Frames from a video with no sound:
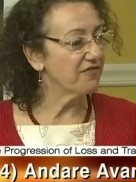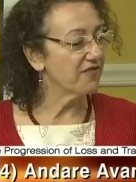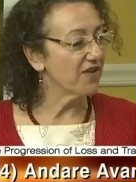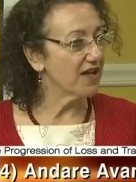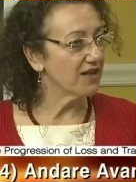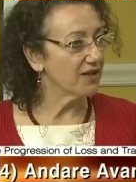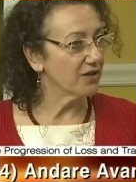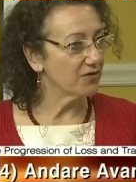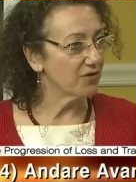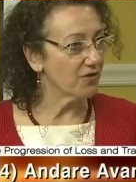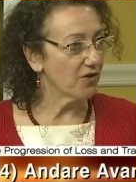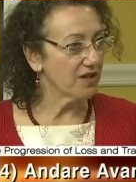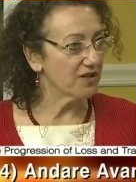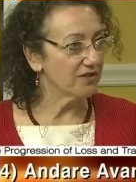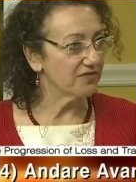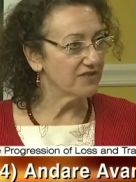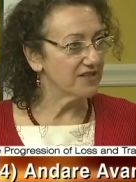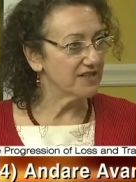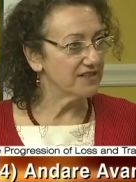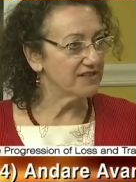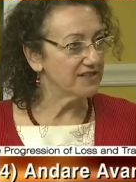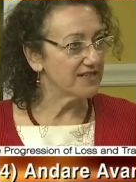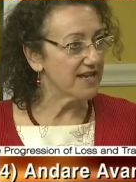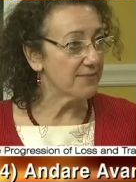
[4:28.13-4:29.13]
I followed all
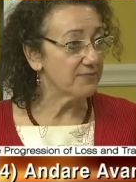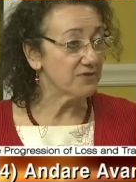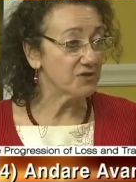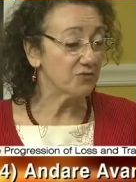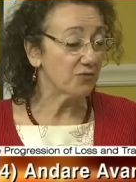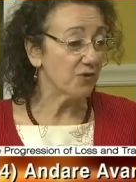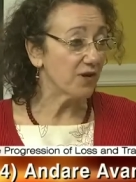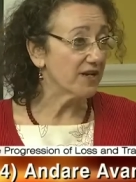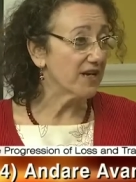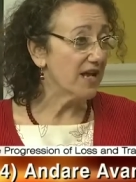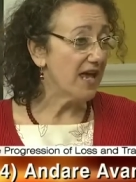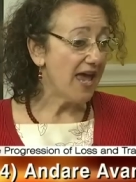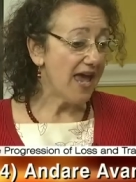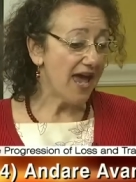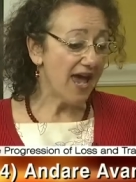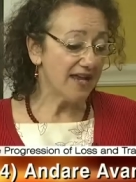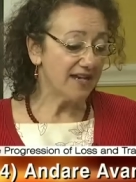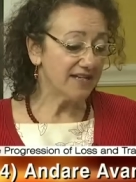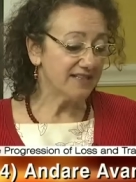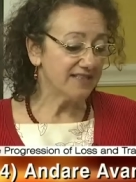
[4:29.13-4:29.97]
of these steps when, mm -hmm.